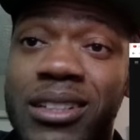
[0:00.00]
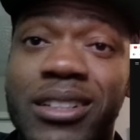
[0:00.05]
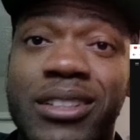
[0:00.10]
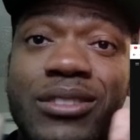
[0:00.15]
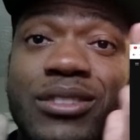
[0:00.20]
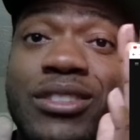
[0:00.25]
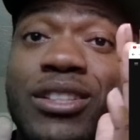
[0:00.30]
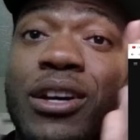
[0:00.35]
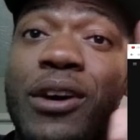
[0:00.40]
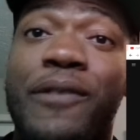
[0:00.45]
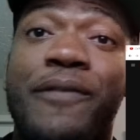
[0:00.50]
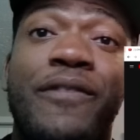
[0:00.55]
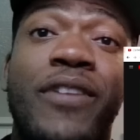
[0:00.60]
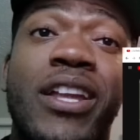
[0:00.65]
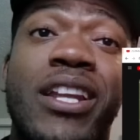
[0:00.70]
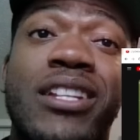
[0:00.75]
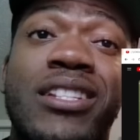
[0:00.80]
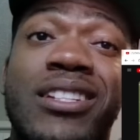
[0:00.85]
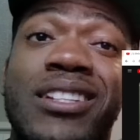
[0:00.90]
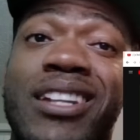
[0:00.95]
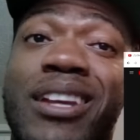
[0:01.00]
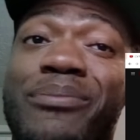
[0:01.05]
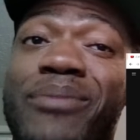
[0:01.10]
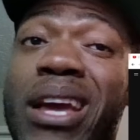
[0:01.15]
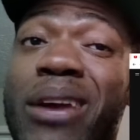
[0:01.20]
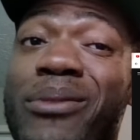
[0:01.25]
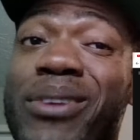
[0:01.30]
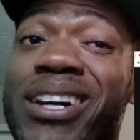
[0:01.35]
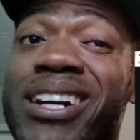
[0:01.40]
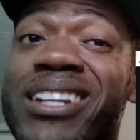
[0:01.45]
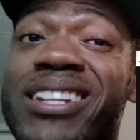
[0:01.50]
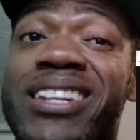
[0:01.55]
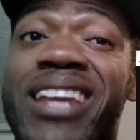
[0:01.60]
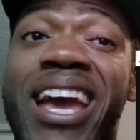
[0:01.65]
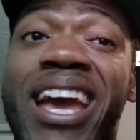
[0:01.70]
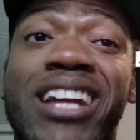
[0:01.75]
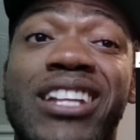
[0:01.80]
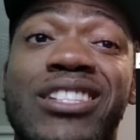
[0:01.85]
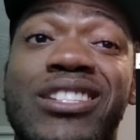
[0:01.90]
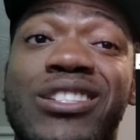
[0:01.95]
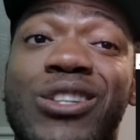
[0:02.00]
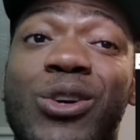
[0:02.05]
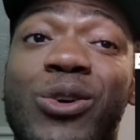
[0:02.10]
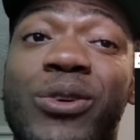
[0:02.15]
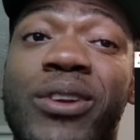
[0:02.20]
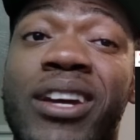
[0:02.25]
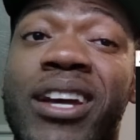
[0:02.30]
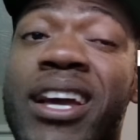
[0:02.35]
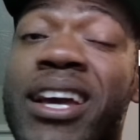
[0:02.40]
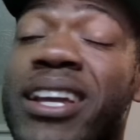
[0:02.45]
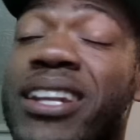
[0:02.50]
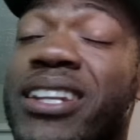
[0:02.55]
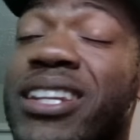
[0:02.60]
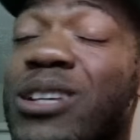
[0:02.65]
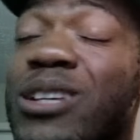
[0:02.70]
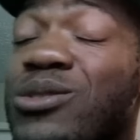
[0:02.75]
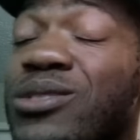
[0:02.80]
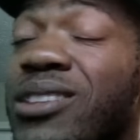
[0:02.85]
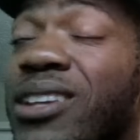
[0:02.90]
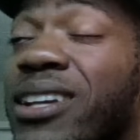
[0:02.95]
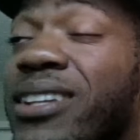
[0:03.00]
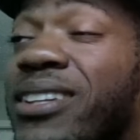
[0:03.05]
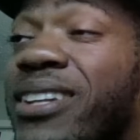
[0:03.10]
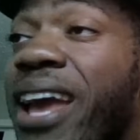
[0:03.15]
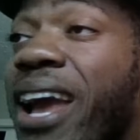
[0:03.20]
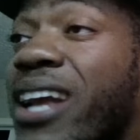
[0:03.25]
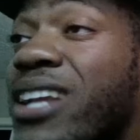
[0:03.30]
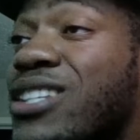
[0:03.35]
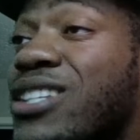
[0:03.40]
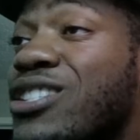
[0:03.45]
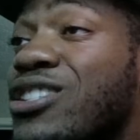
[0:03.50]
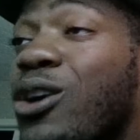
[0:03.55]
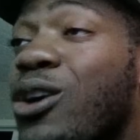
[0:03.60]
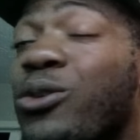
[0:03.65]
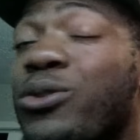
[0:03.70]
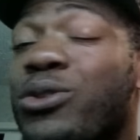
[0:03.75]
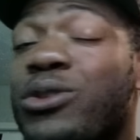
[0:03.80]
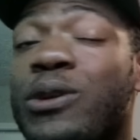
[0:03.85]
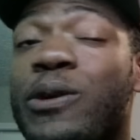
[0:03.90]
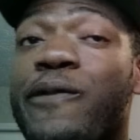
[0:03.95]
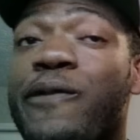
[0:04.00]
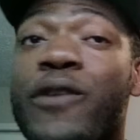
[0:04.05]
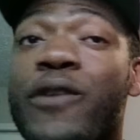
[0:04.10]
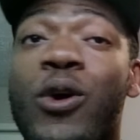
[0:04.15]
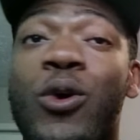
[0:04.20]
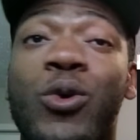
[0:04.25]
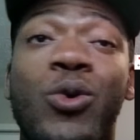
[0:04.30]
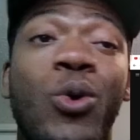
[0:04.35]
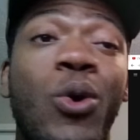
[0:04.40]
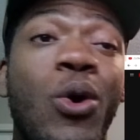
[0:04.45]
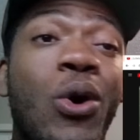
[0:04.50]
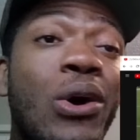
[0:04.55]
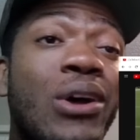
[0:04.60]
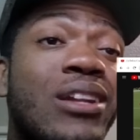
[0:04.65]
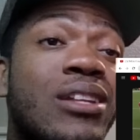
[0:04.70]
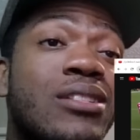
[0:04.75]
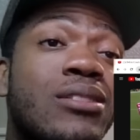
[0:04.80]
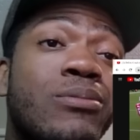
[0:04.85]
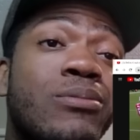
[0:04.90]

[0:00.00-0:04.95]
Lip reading: a tough finish and then maybe a Dak choke. This was a Dak choke through 4 quarters,